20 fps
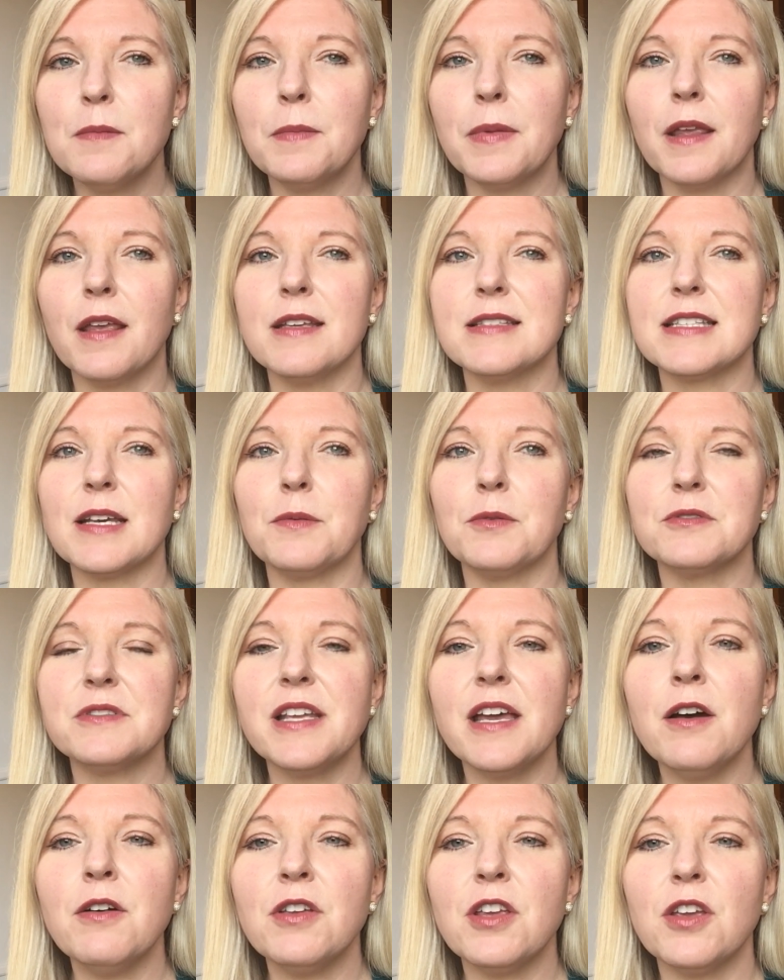Because I will
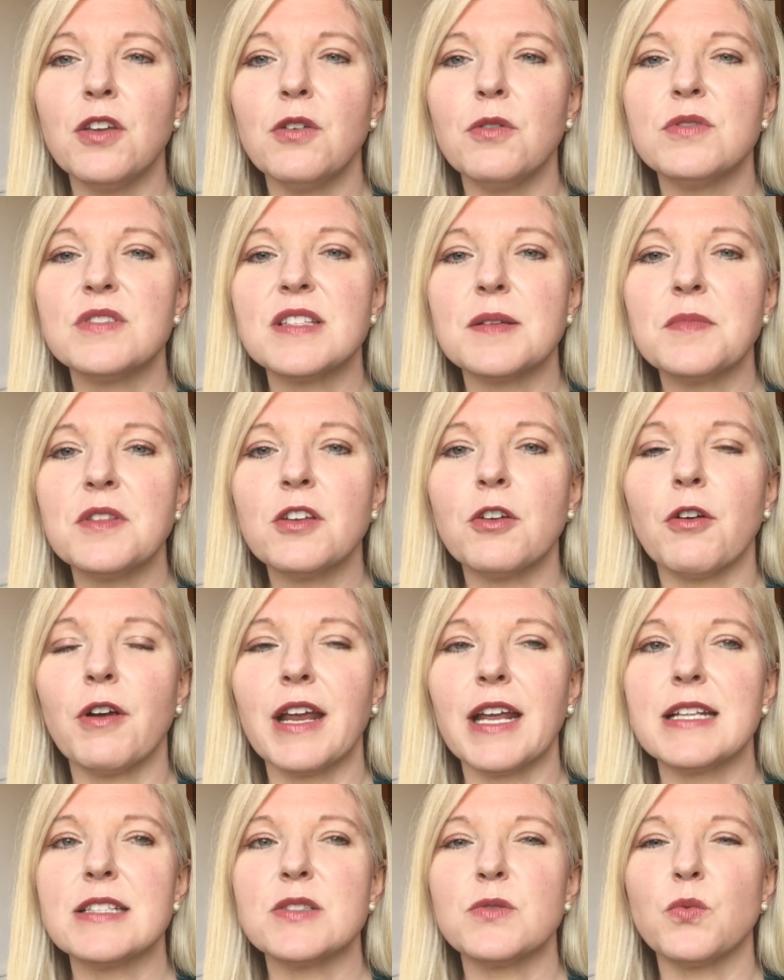tell you, some of the
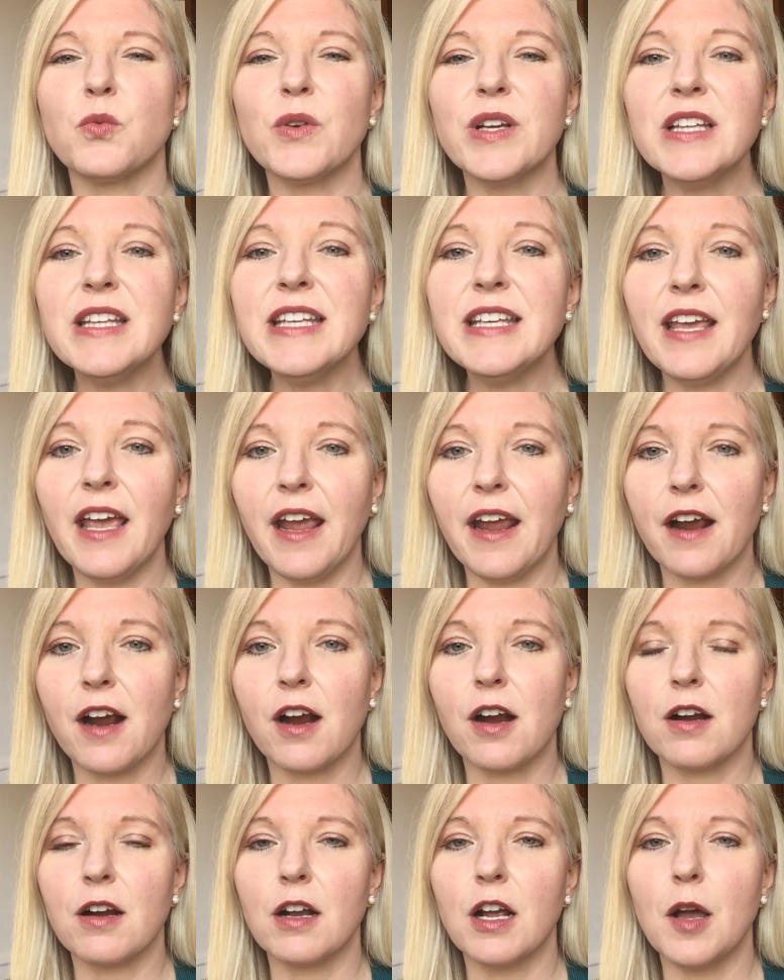grants really
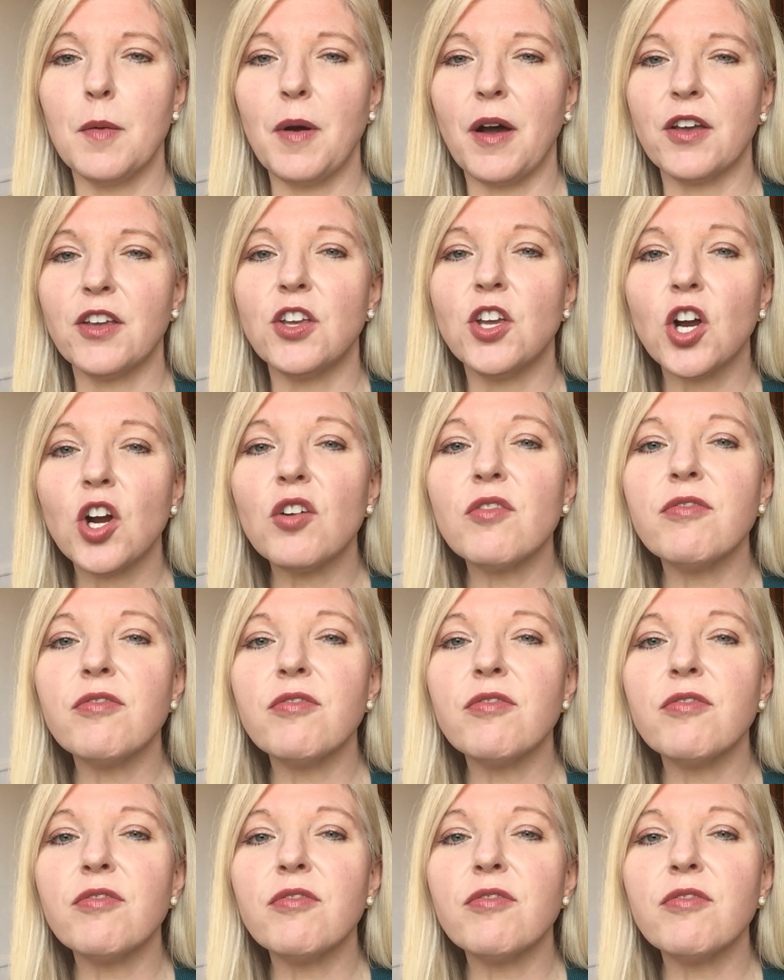care about your